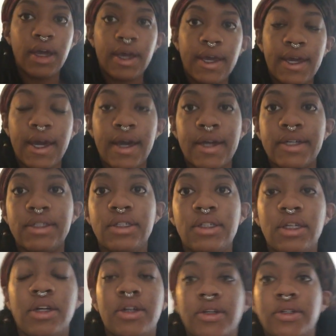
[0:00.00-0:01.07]
Hey guys,
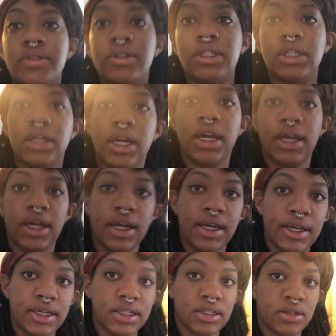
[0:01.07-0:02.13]
so today
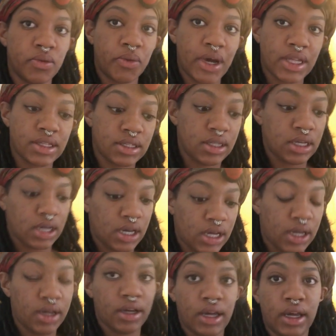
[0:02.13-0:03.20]
is
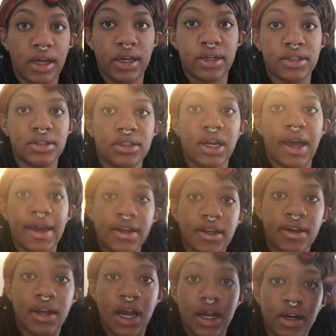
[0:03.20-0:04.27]
Wednesday and I
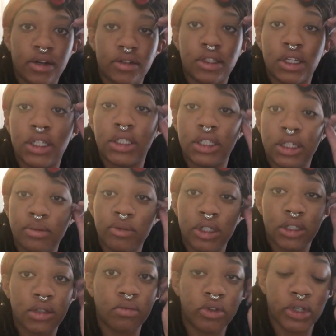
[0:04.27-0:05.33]
did not go to the gym
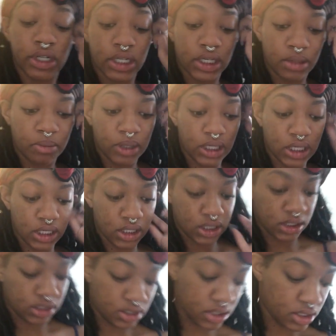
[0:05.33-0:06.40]
this morning
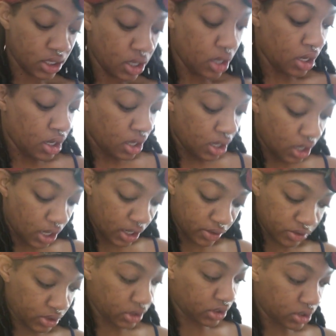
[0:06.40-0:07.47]
because I
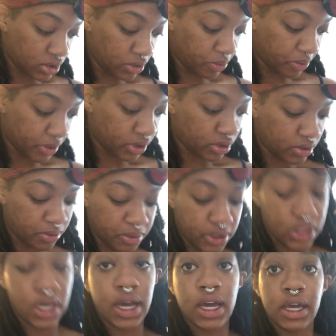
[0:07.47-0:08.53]
was just super, super
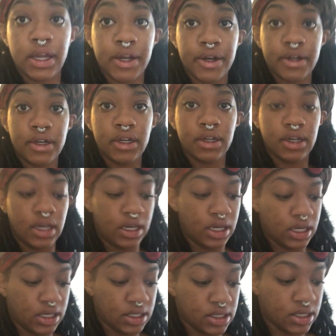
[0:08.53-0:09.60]
tired.
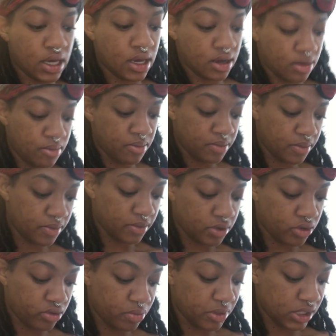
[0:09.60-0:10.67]
And um,
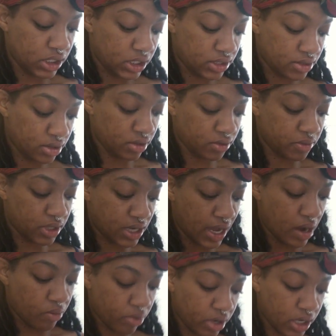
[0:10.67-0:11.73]
normally too, when
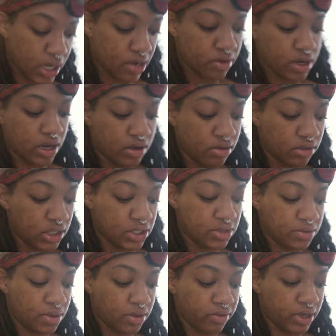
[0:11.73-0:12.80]
I work out, I only
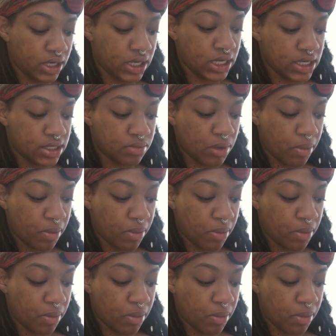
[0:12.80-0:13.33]
do three days.